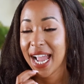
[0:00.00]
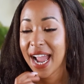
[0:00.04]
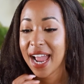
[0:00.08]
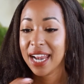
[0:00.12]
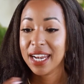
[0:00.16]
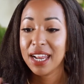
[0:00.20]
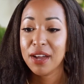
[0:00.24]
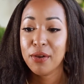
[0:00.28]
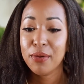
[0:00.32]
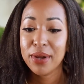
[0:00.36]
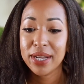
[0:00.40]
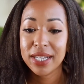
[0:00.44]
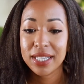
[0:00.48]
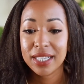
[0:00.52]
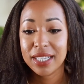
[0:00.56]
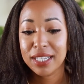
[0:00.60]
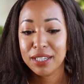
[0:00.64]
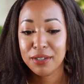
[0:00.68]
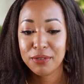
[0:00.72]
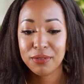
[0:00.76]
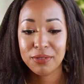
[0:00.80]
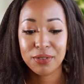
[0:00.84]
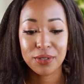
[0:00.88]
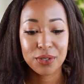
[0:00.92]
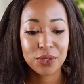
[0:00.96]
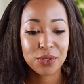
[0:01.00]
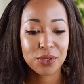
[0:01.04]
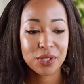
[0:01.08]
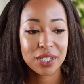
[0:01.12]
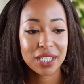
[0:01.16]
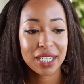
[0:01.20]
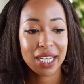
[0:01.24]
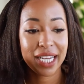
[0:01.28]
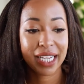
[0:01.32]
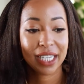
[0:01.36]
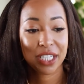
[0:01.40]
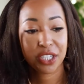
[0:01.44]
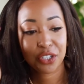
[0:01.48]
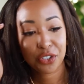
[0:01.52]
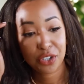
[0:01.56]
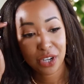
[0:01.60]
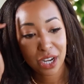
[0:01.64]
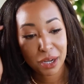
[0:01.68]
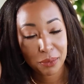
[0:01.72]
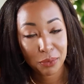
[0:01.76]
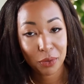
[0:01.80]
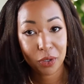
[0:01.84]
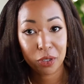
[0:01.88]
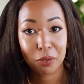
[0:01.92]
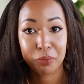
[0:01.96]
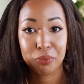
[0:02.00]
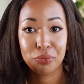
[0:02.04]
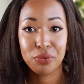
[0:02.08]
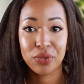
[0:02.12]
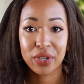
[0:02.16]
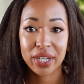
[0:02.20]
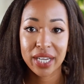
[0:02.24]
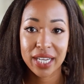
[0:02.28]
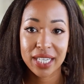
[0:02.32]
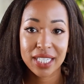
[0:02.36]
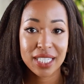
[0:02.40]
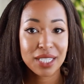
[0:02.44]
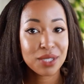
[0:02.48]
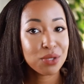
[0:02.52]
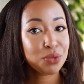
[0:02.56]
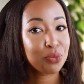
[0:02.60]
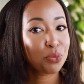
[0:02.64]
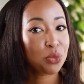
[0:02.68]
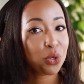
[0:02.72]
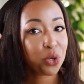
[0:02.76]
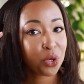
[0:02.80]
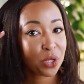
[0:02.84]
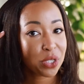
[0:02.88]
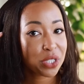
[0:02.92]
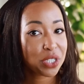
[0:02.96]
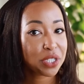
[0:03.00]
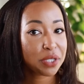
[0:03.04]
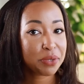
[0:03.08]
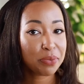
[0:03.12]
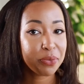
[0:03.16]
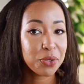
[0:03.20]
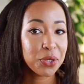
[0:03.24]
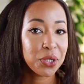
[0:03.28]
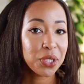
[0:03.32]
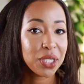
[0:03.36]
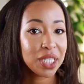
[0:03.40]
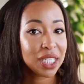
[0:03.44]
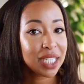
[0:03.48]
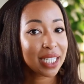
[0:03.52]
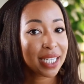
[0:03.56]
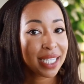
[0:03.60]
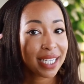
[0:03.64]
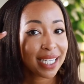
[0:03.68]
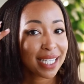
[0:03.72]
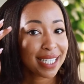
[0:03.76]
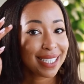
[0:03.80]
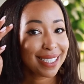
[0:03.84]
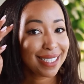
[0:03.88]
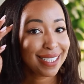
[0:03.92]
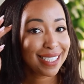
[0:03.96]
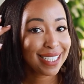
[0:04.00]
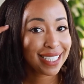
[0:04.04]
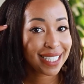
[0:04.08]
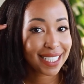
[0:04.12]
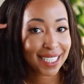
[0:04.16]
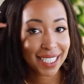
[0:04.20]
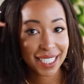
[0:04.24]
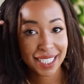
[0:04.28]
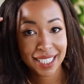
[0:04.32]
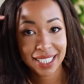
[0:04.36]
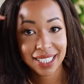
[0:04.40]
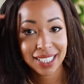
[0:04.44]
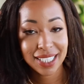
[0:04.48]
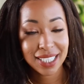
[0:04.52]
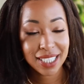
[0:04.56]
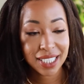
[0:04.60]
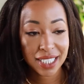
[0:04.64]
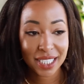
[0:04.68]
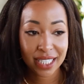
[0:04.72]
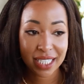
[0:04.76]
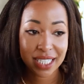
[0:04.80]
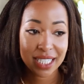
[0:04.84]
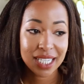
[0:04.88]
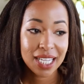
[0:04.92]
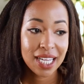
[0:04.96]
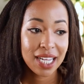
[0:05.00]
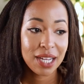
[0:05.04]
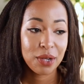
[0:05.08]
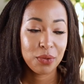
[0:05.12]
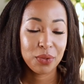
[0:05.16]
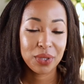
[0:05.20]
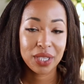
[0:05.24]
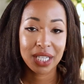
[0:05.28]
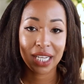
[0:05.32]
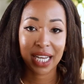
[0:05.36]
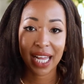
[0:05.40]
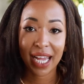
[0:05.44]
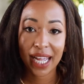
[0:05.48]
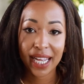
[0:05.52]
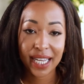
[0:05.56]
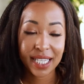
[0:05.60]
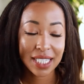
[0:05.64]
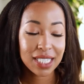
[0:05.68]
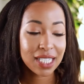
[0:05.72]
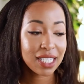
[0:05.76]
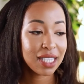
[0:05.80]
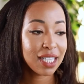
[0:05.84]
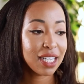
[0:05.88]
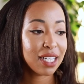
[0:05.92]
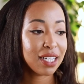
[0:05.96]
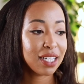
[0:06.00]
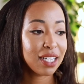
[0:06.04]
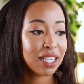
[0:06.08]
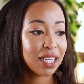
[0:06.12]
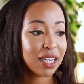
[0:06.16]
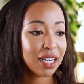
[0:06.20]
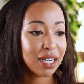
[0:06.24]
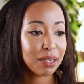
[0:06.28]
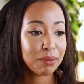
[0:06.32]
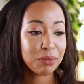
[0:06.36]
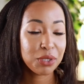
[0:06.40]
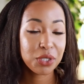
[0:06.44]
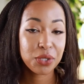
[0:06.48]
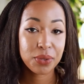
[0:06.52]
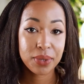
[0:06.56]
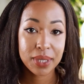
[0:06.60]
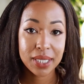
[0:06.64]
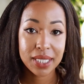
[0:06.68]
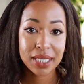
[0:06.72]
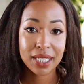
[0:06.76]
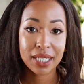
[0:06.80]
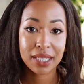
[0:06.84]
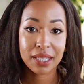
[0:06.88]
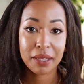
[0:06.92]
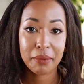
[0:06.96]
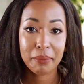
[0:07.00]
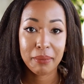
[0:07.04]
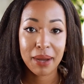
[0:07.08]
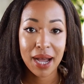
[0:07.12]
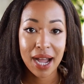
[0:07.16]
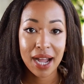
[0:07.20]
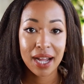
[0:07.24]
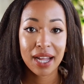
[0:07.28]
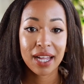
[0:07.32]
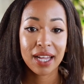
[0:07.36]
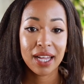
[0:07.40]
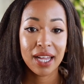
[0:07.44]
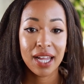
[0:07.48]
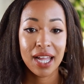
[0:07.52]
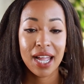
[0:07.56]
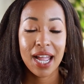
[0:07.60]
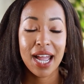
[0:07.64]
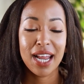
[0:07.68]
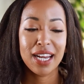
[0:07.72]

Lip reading: And I went in for those like tribal braids, small details with lines and then twists at the back.